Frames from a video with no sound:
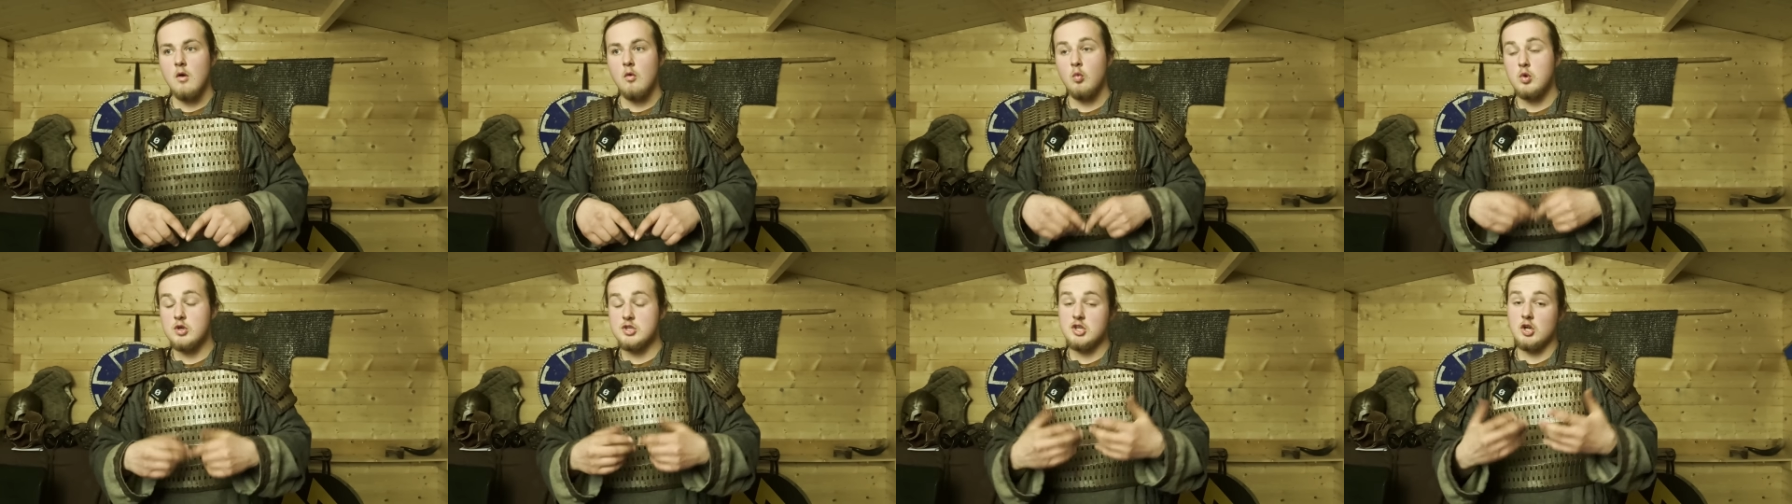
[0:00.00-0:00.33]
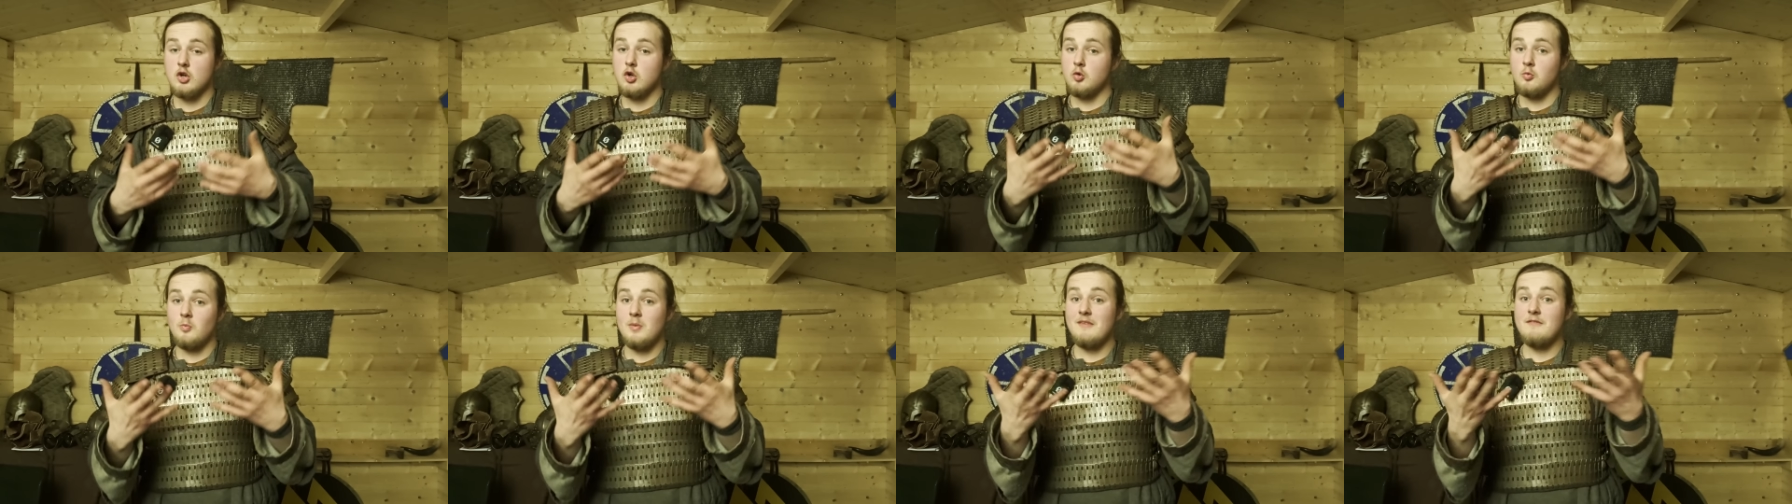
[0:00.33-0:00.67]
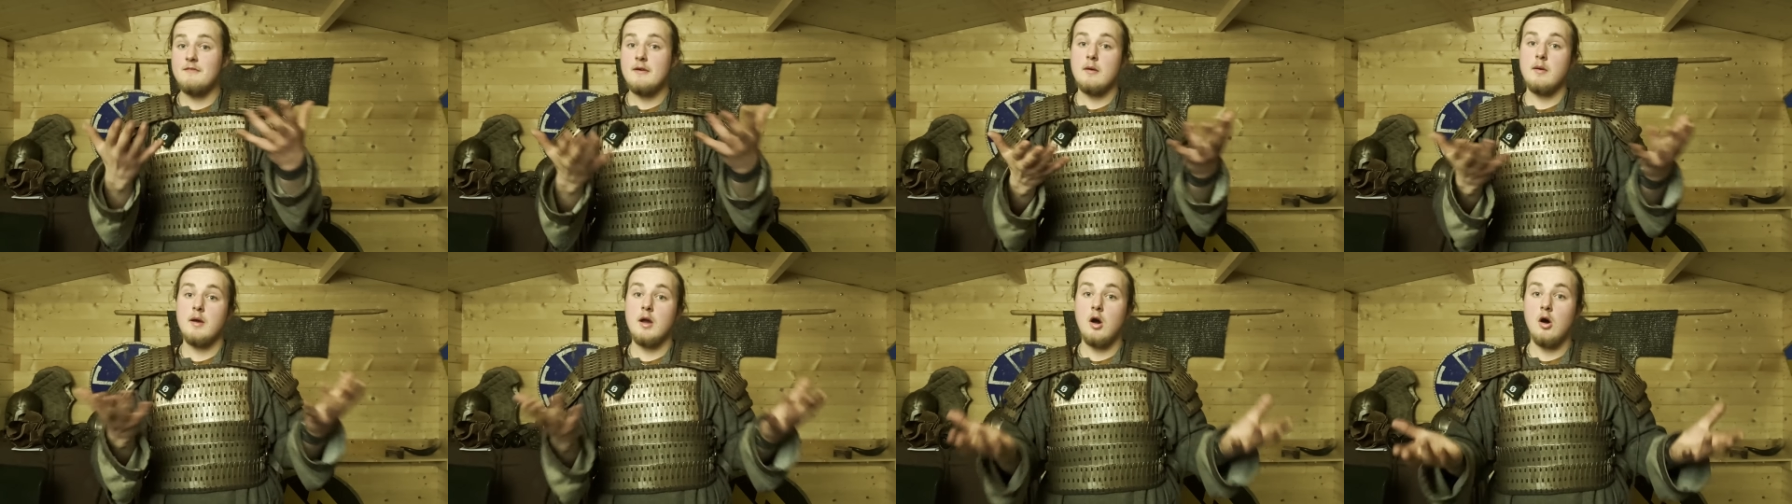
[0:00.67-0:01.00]
which are going to be
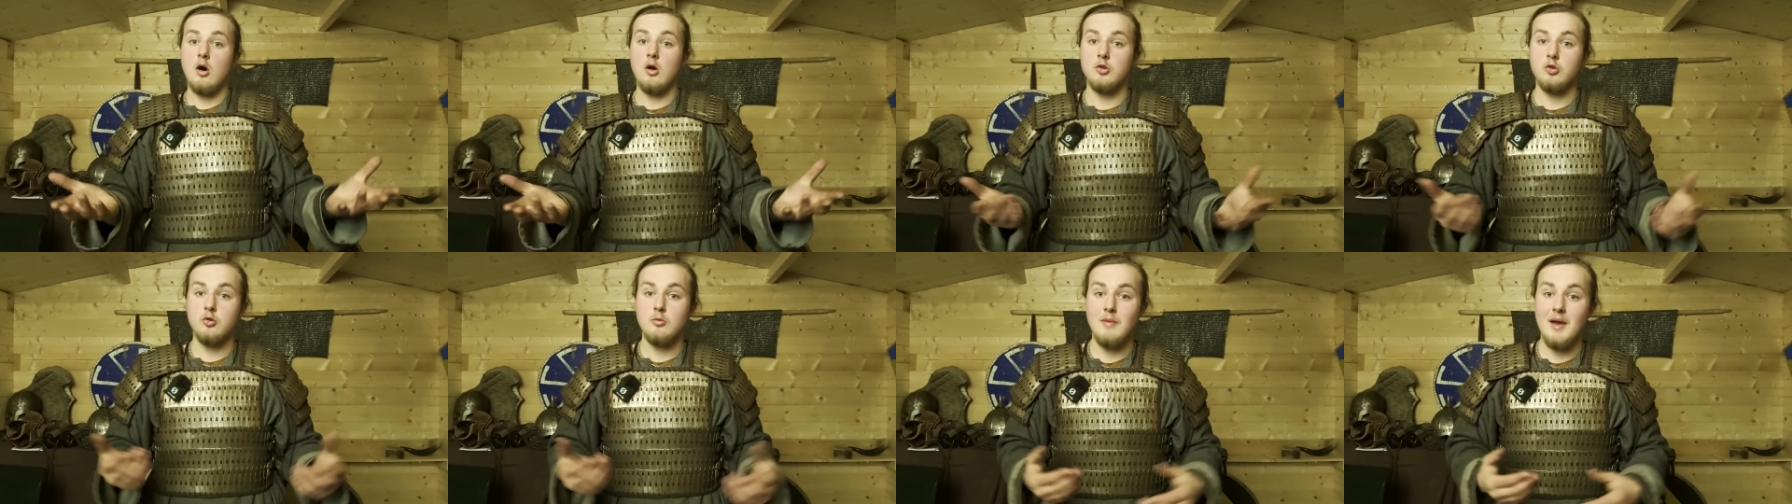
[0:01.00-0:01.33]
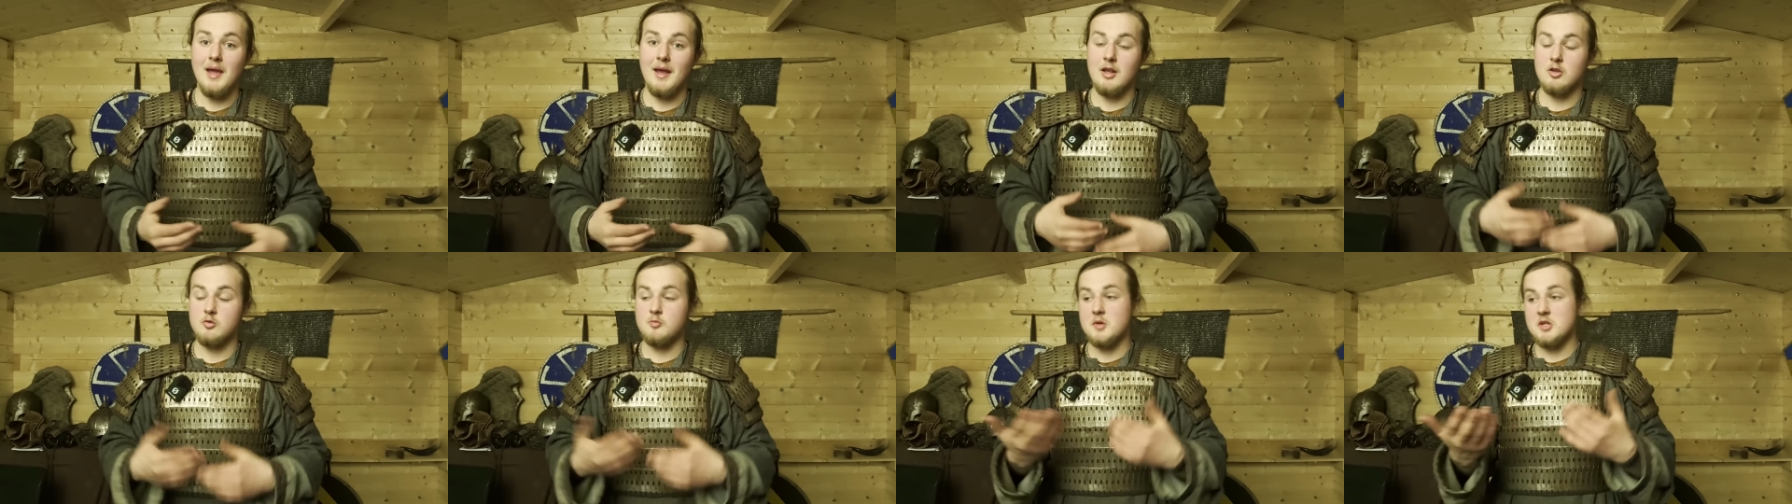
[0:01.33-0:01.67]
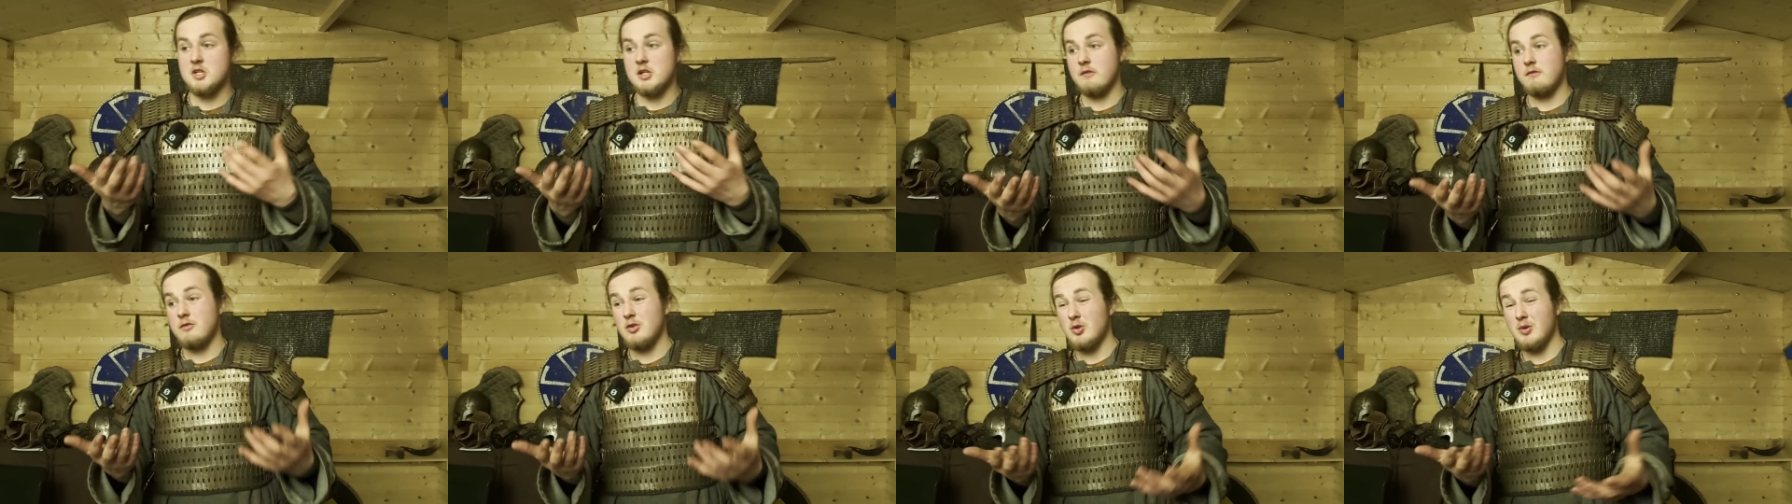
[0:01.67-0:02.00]
very hard to make,
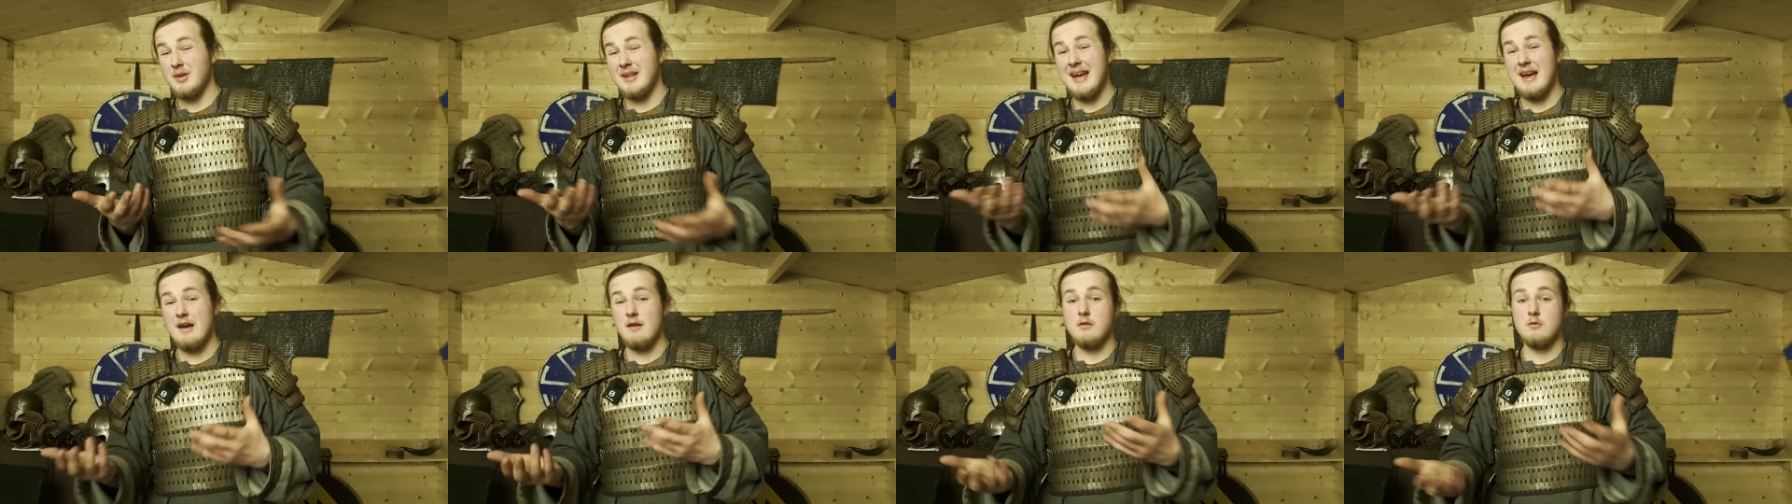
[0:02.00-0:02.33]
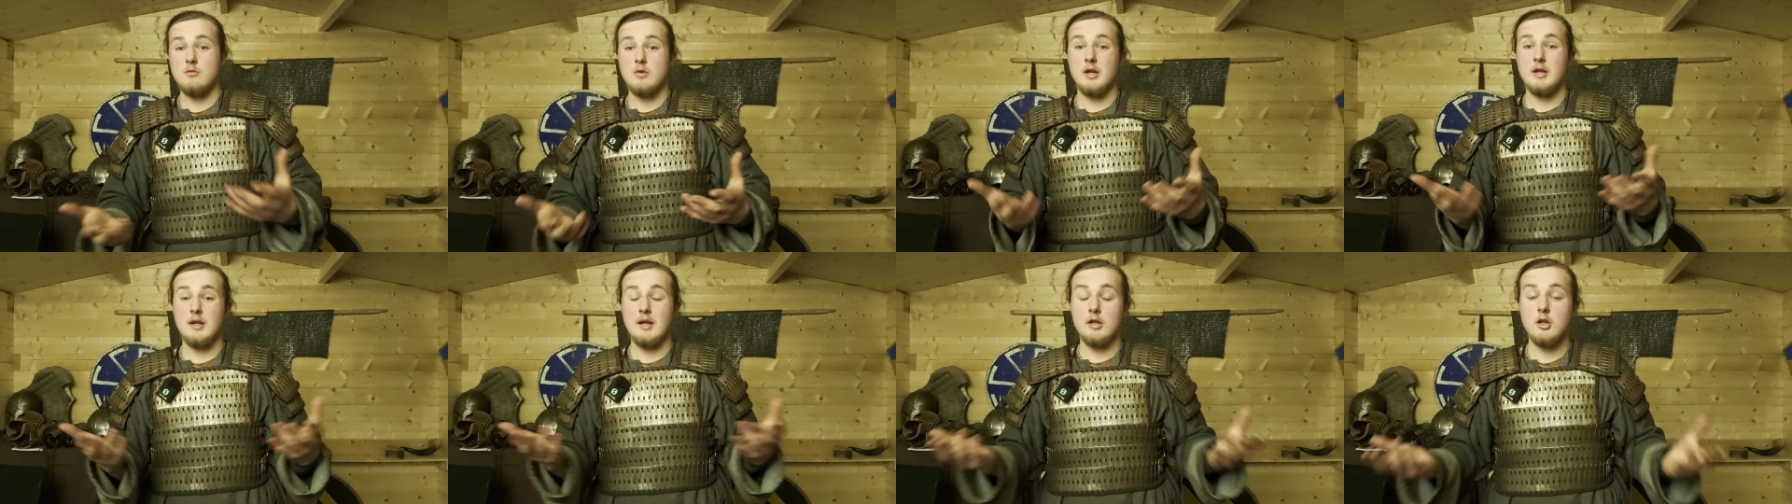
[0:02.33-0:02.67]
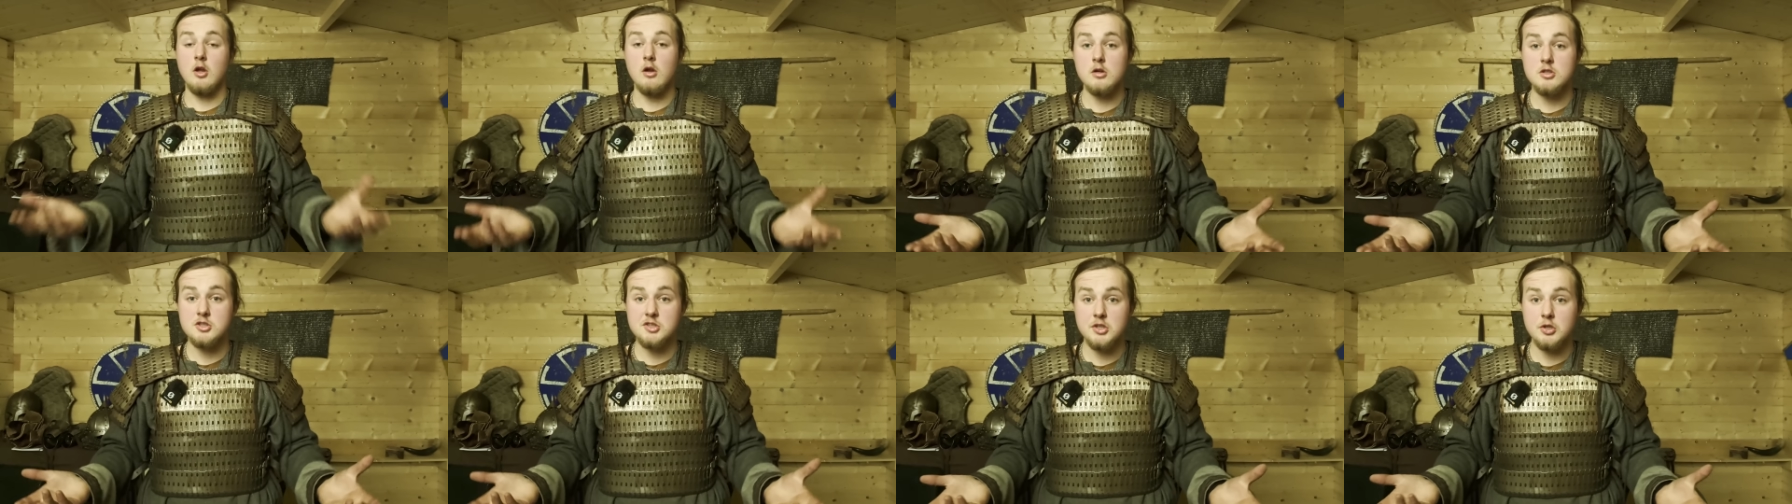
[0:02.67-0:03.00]
especially if you don't have the right
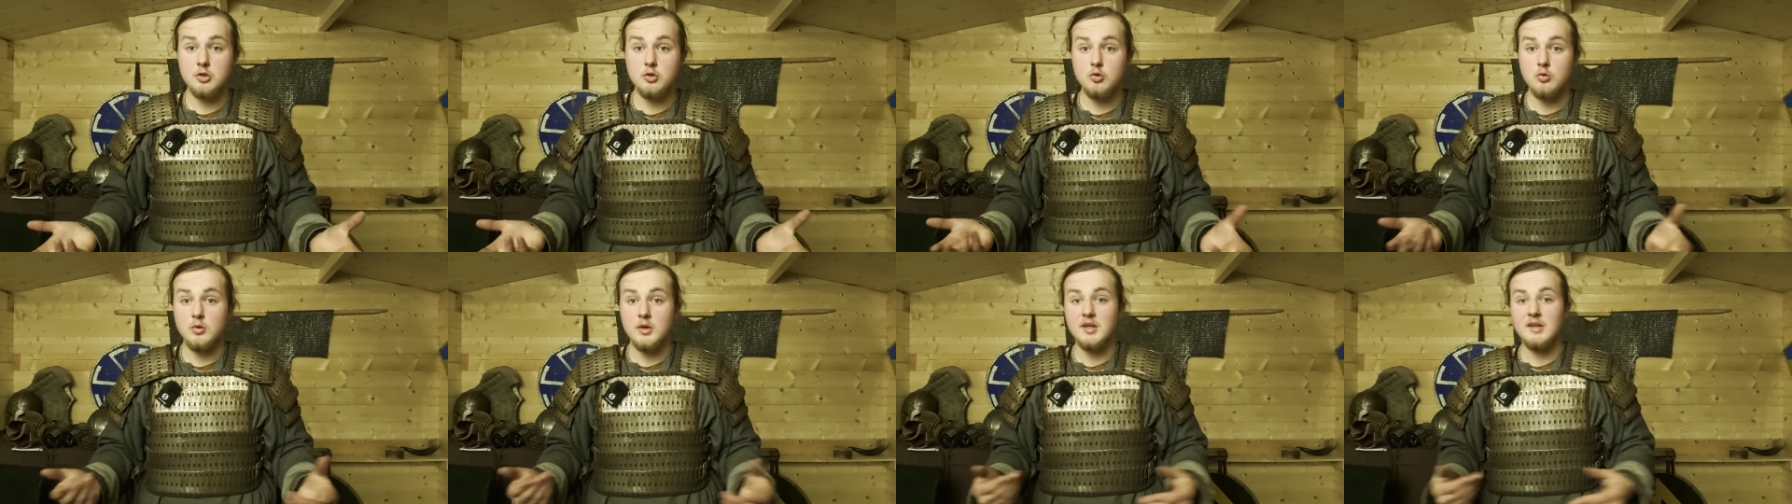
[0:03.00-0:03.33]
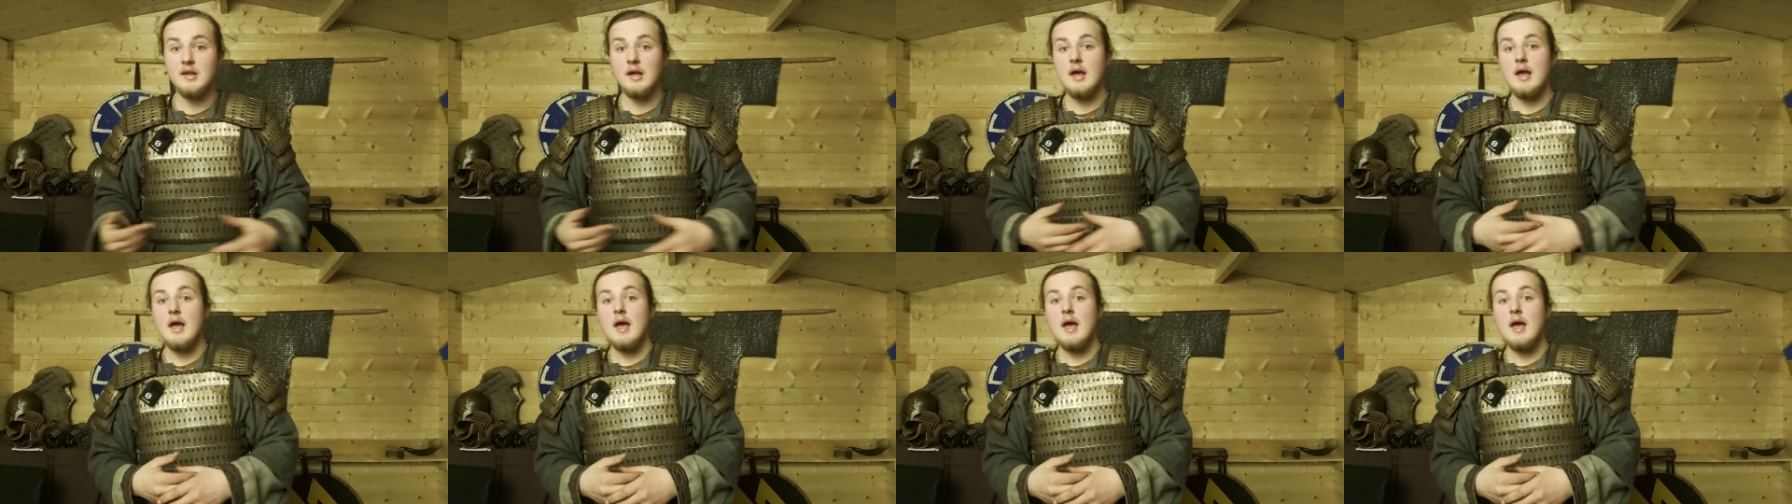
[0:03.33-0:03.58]
technology to do it.